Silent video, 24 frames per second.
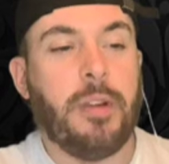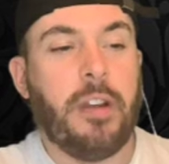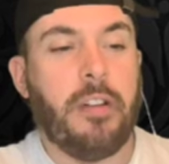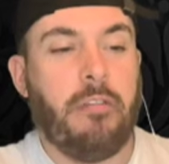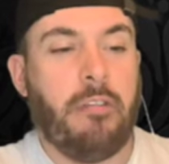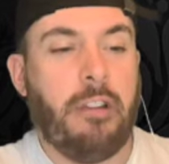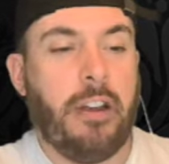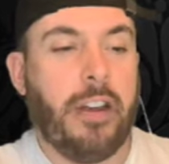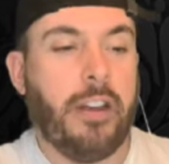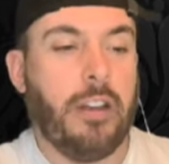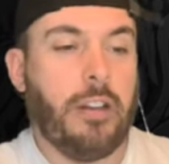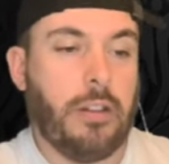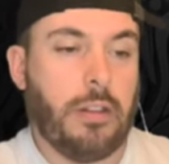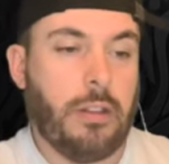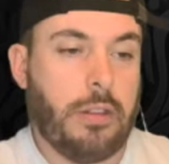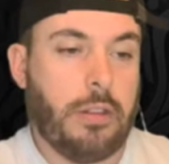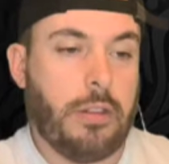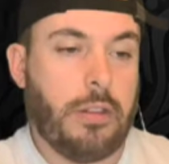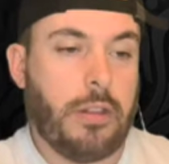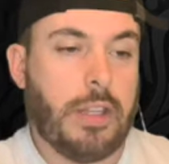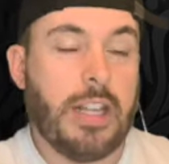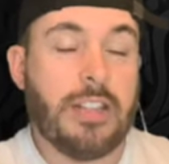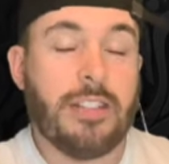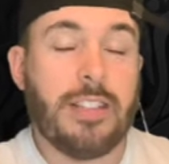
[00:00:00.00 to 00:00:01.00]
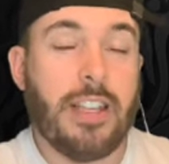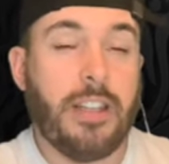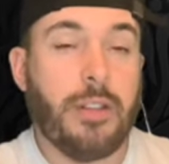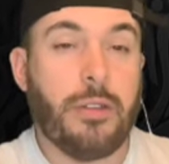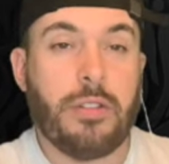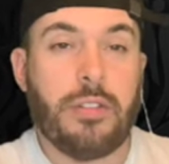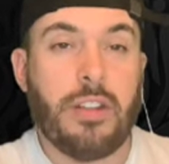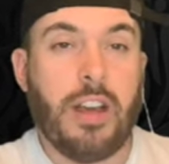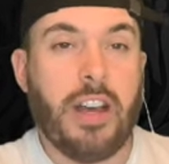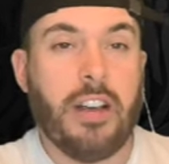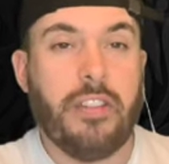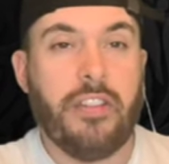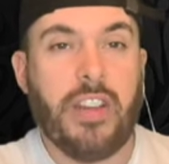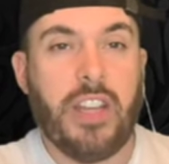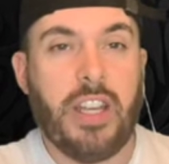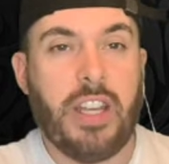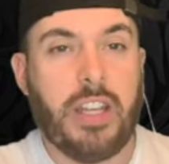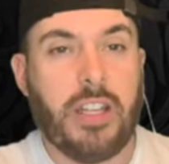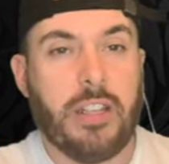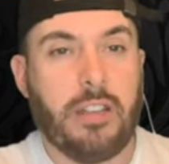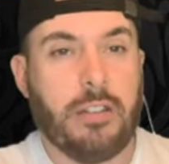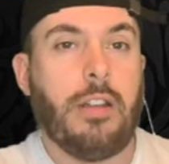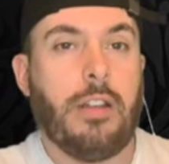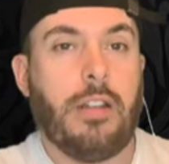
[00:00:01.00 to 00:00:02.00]
it real. That's how you start a
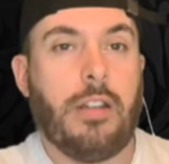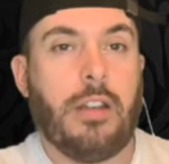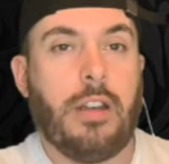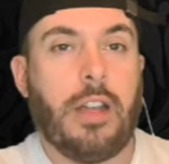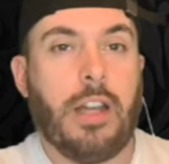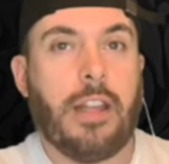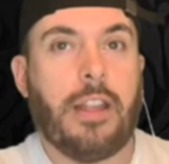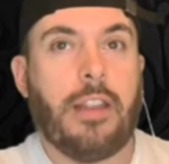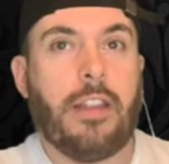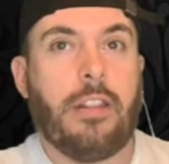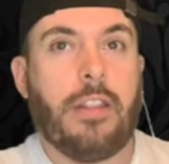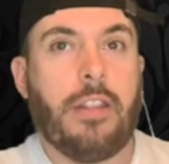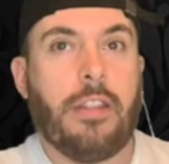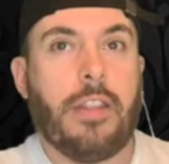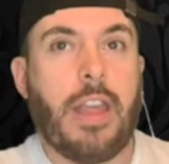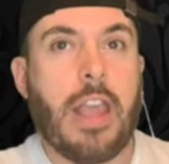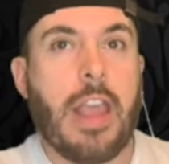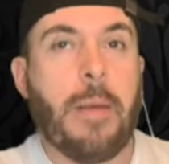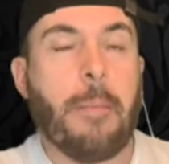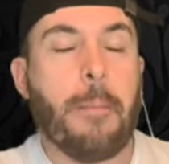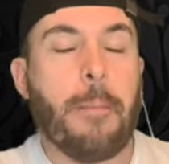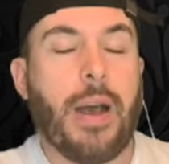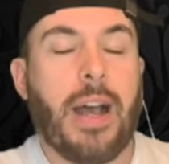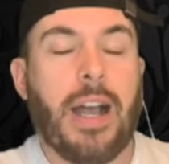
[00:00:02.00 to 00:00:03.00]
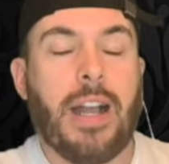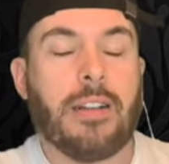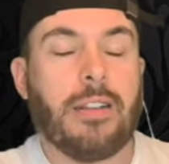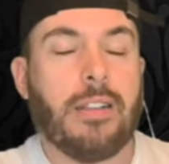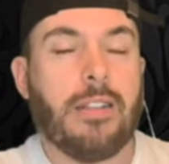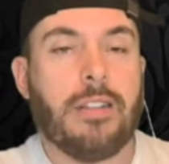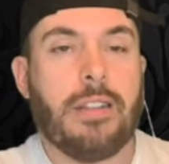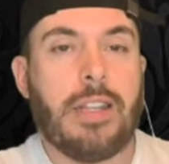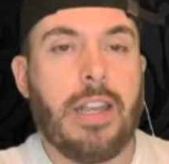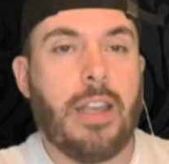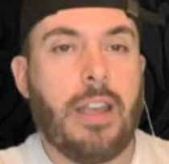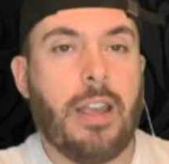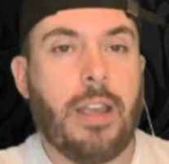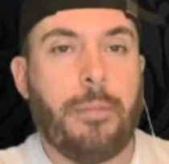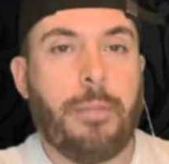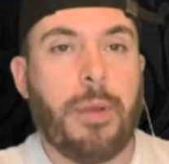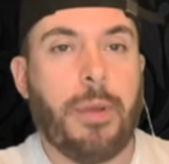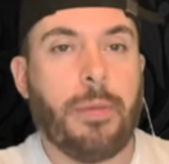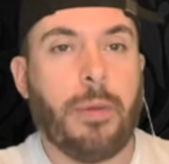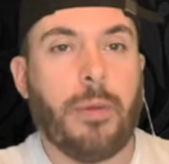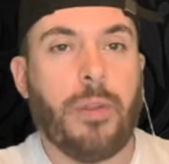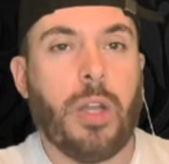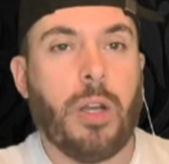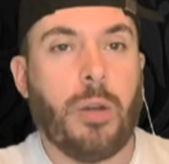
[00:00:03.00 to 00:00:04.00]
verse. Like, the impact is there.
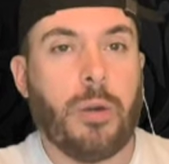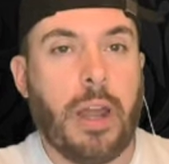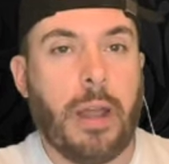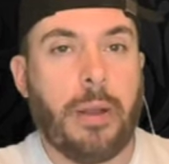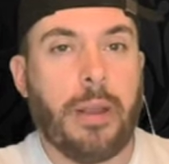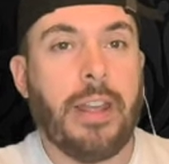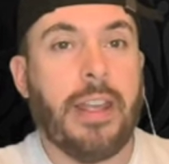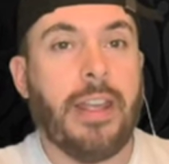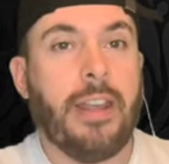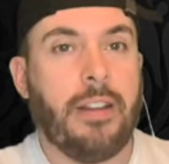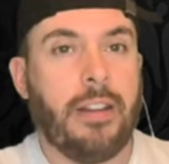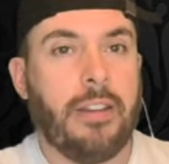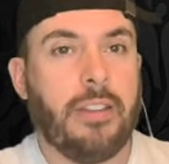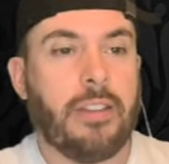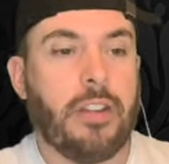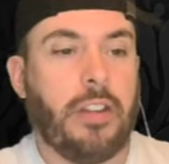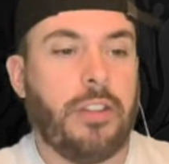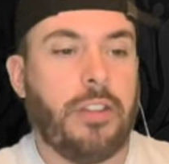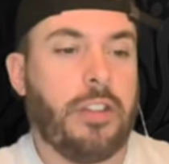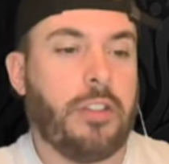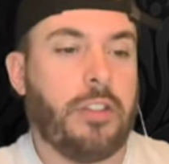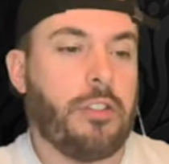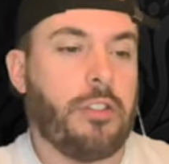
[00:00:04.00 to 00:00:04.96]
People know now Eaton's on this